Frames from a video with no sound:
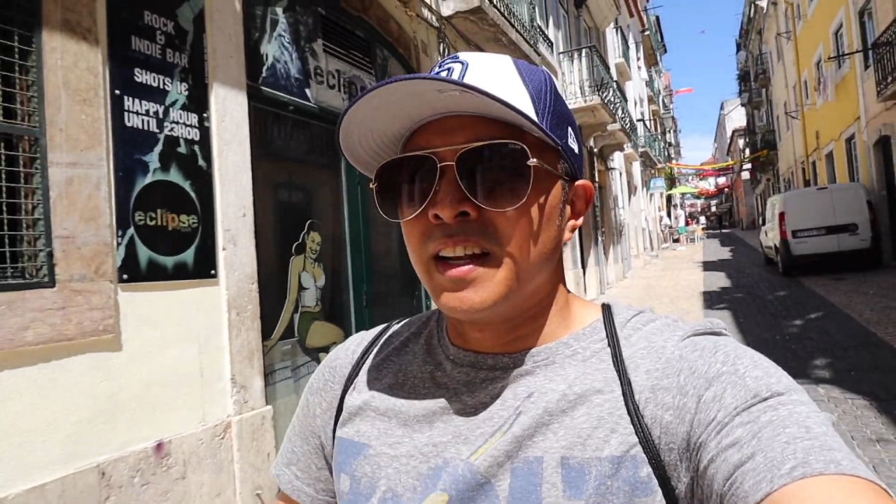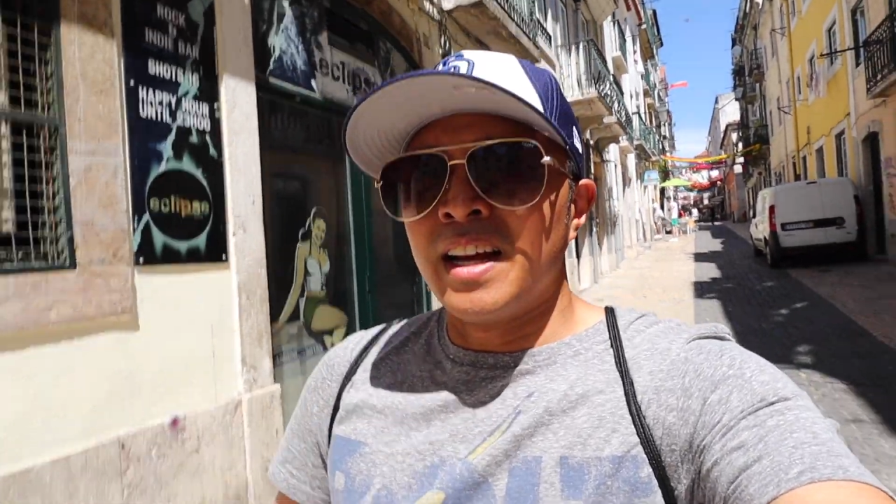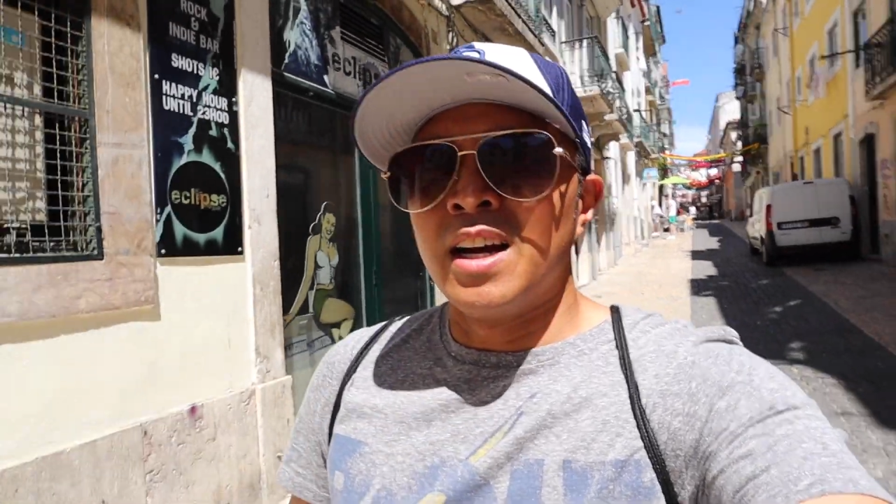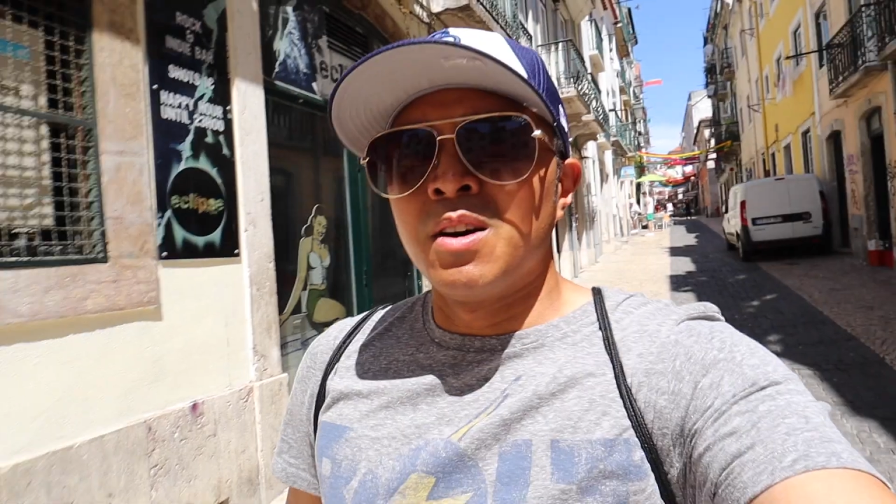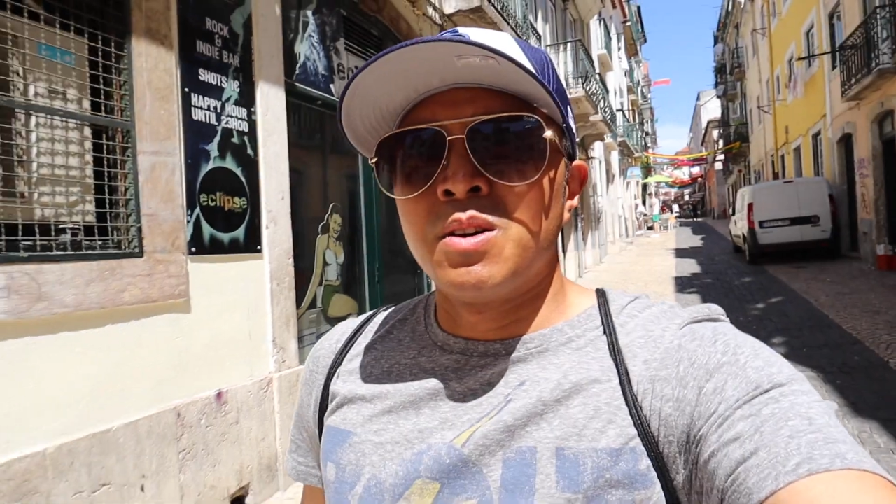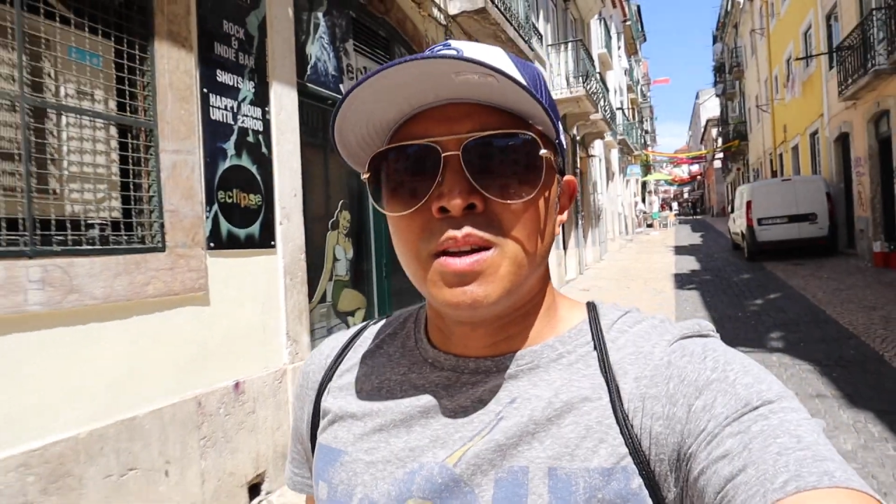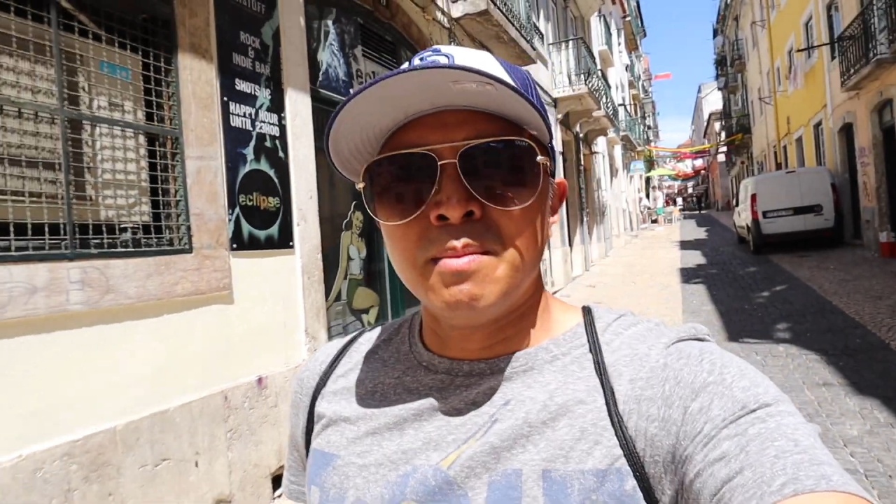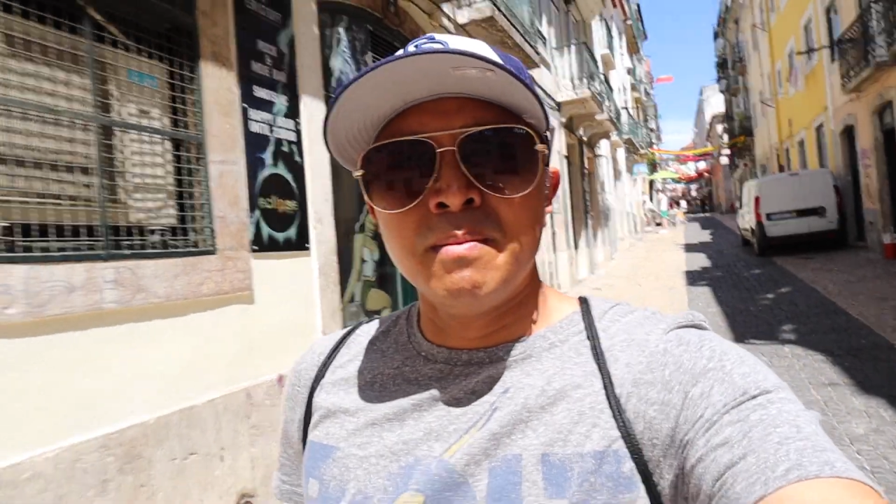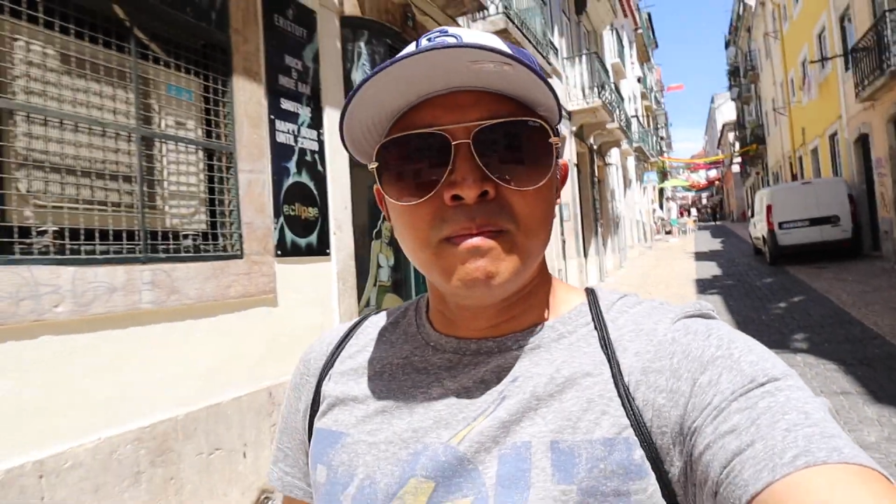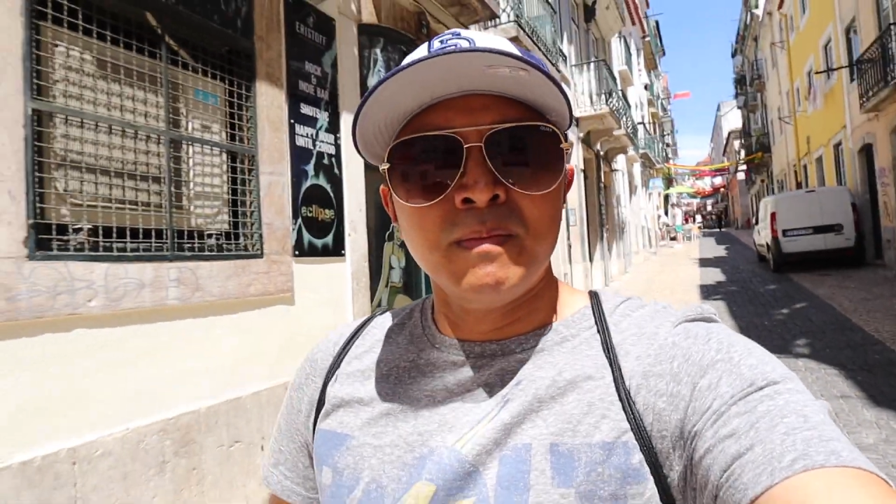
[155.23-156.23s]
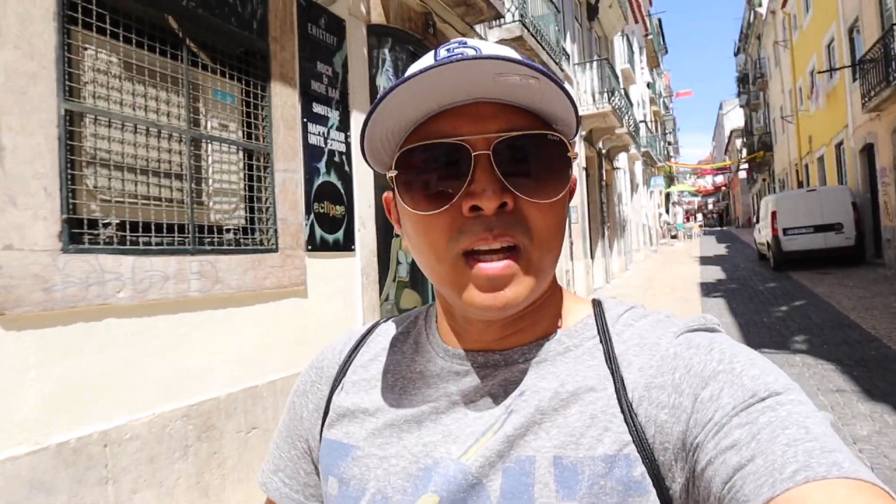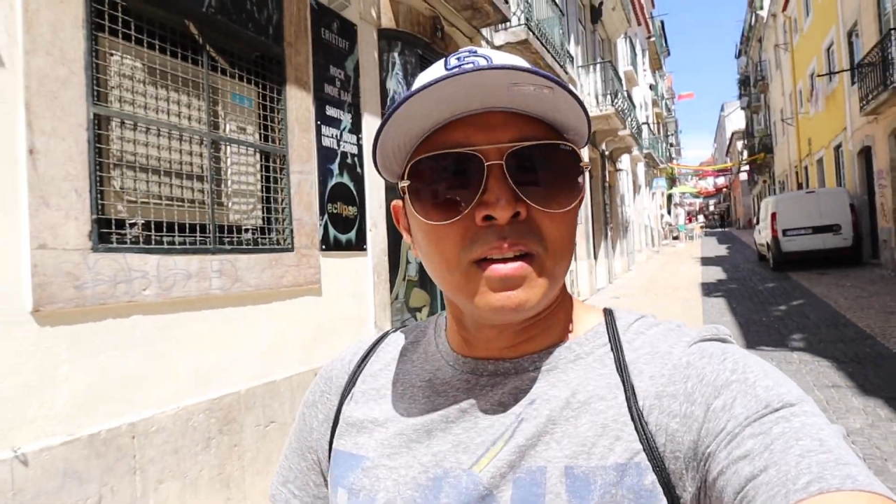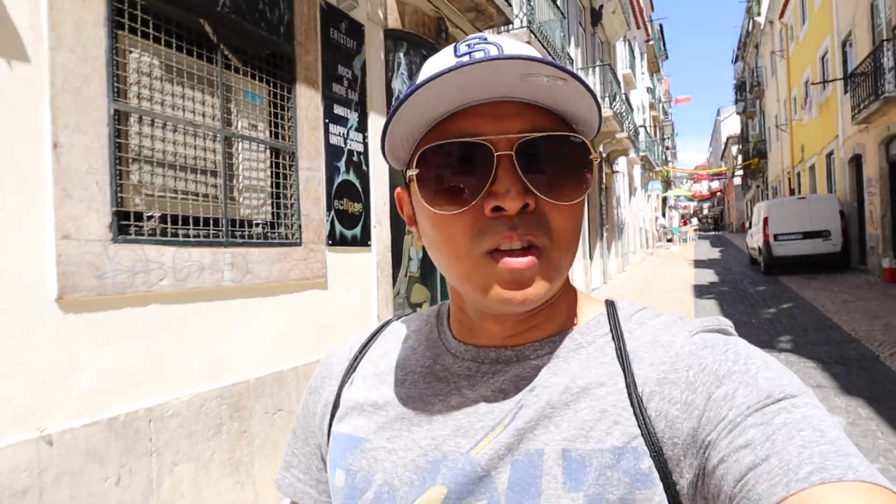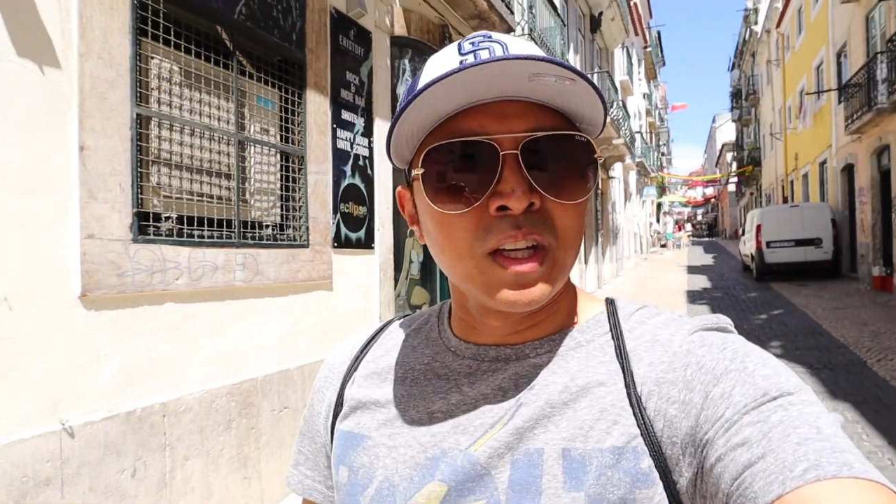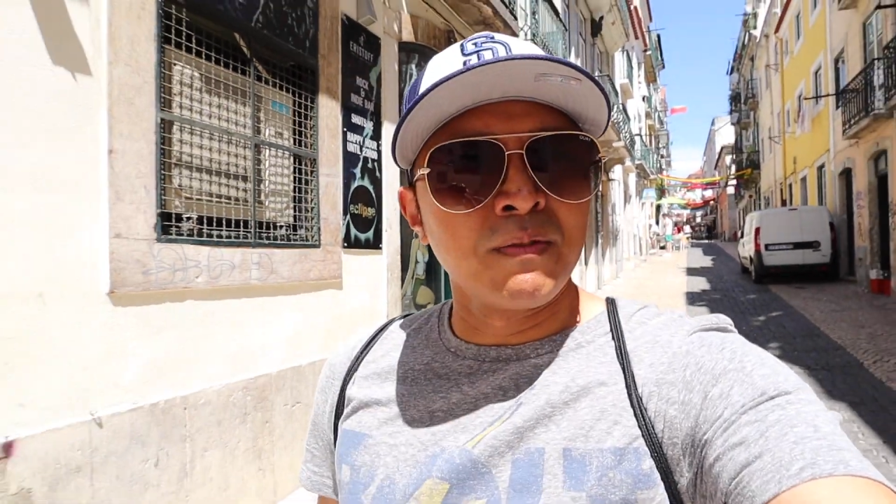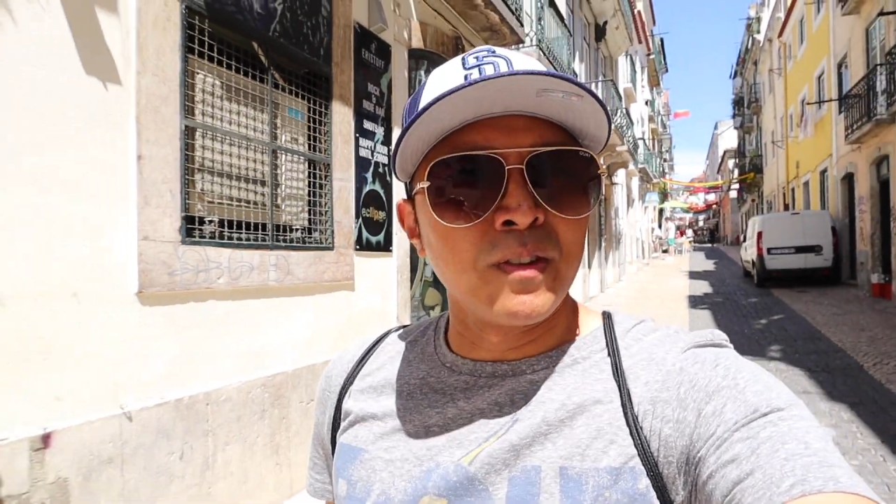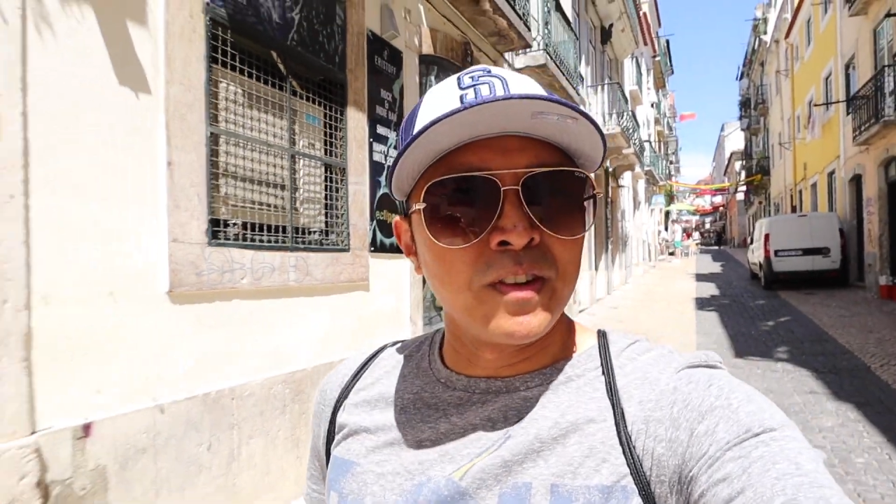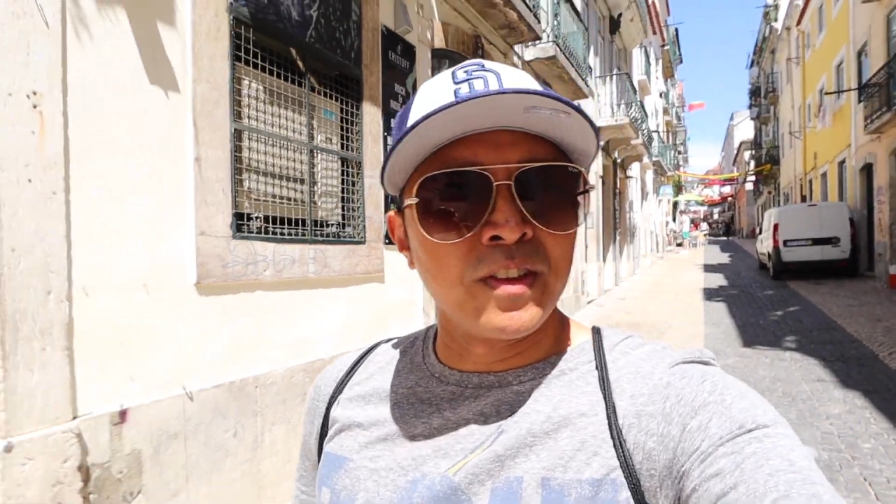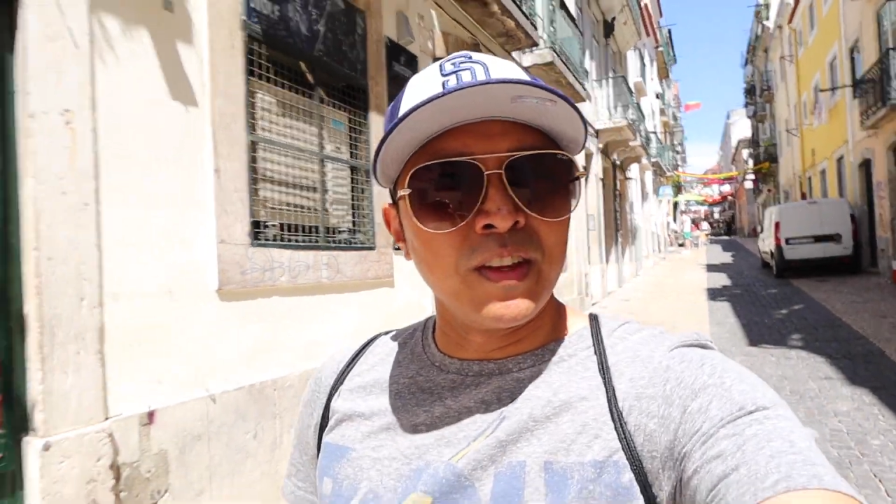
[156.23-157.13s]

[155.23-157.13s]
Now, I'm not looking for